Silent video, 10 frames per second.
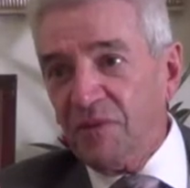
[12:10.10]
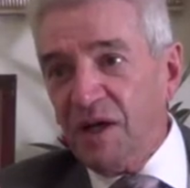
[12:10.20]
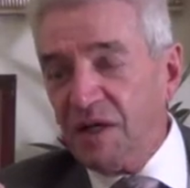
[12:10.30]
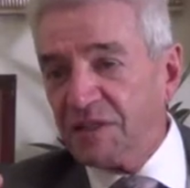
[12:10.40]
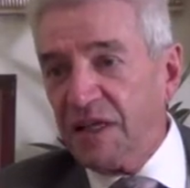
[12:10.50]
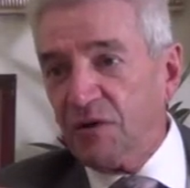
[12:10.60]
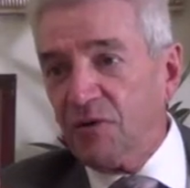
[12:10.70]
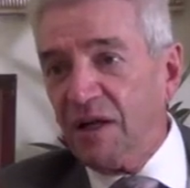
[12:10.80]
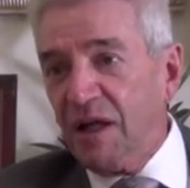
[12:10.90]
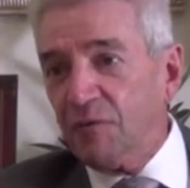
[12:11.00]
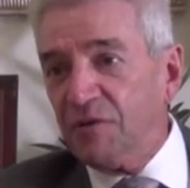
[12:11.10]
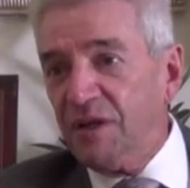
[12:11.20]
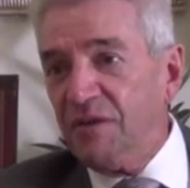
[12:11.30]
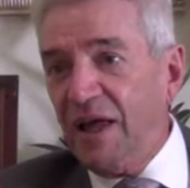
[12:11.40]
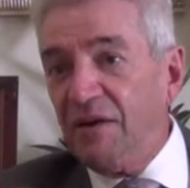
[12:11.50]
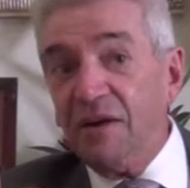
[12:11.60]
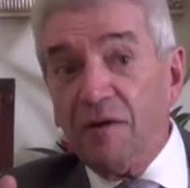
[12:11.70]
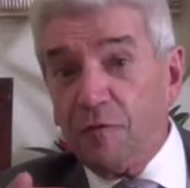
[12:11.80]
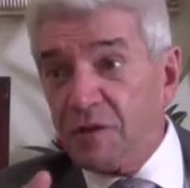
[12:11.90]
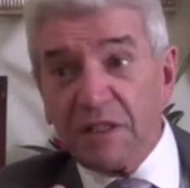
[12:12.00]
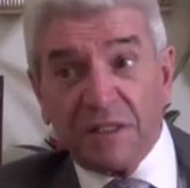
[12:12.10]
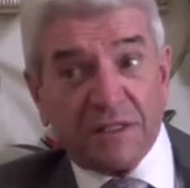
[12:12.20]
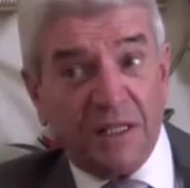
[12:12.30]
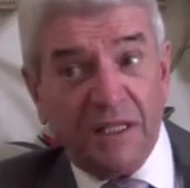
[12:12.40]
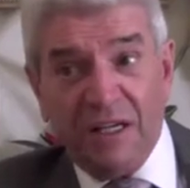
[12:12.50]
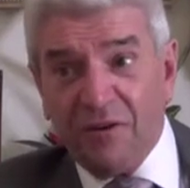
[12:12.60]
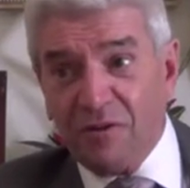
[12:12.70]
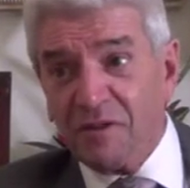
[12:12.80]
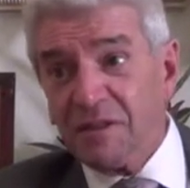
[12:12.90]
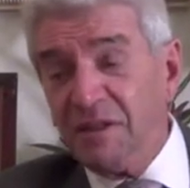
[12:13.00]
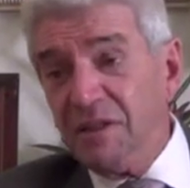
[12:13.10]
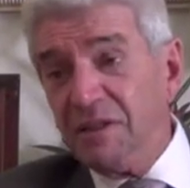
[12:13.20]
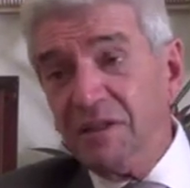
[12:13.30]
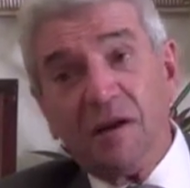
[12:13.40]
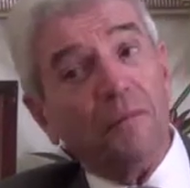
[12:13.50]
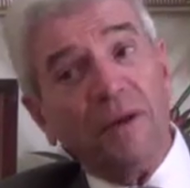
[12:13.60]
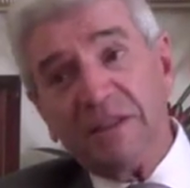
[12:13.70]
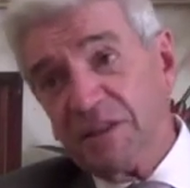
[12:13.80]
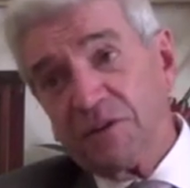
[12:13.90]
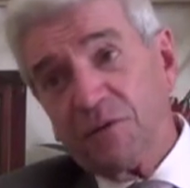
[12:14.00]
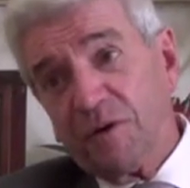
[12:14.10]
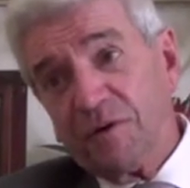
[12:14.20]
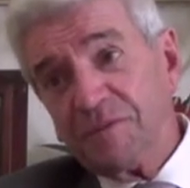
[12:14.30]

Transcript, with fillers: a singer that ever did that for 60 years. Yeah. Amazing career.